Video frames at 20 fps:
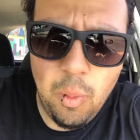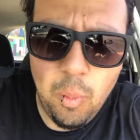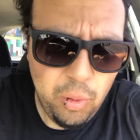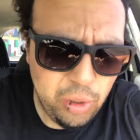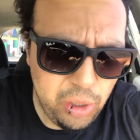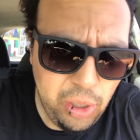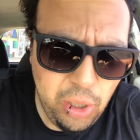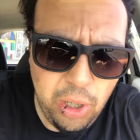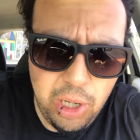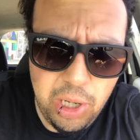we're
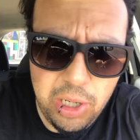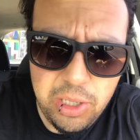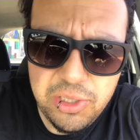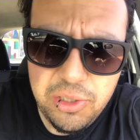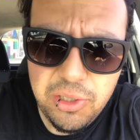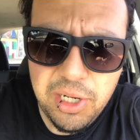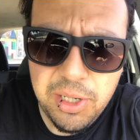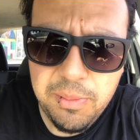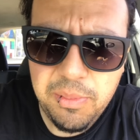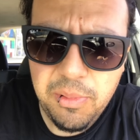going on a
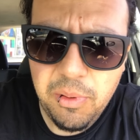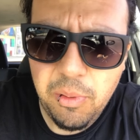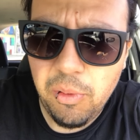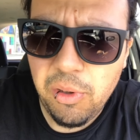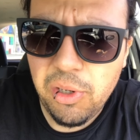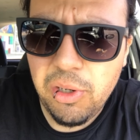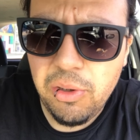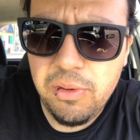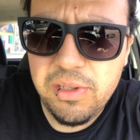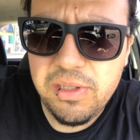trip.
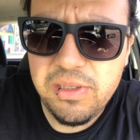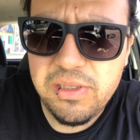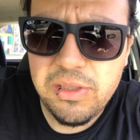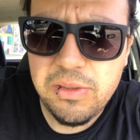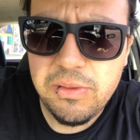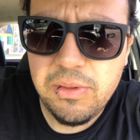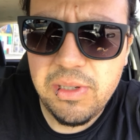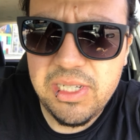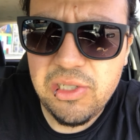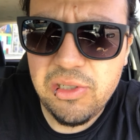We're going
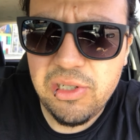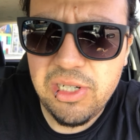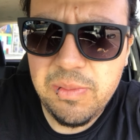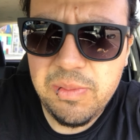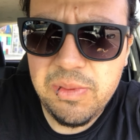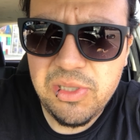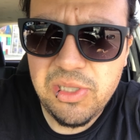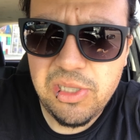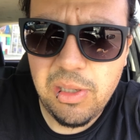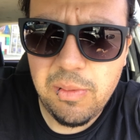to a trip
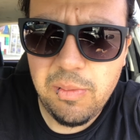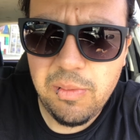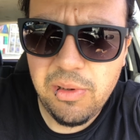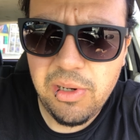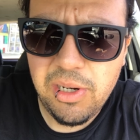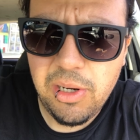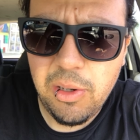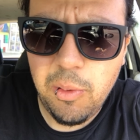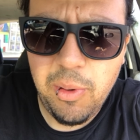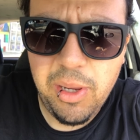
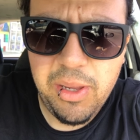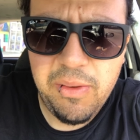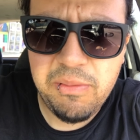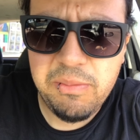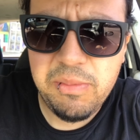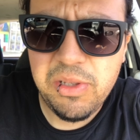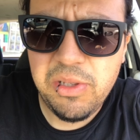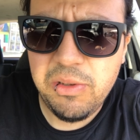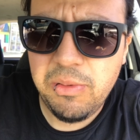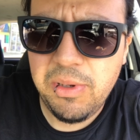somewhere away
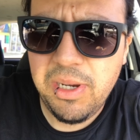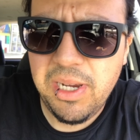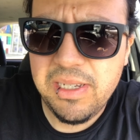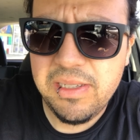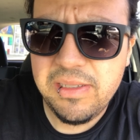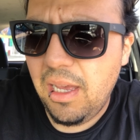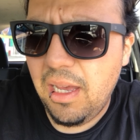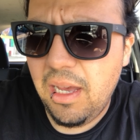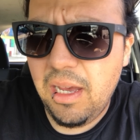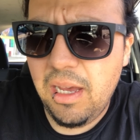from the
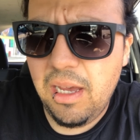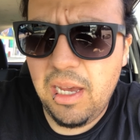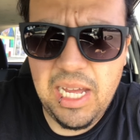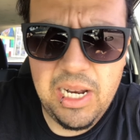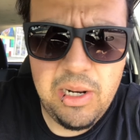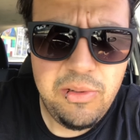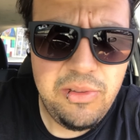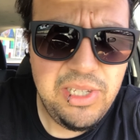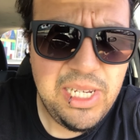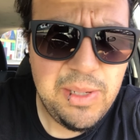U.S. Uh, I
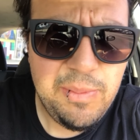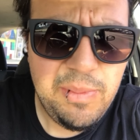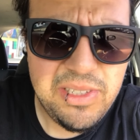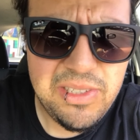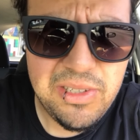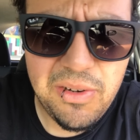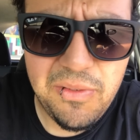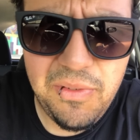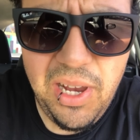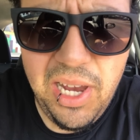don't think I'm gonna
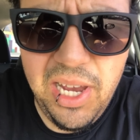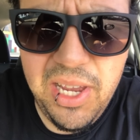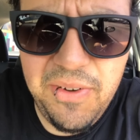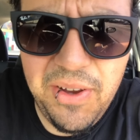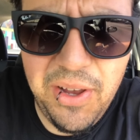survive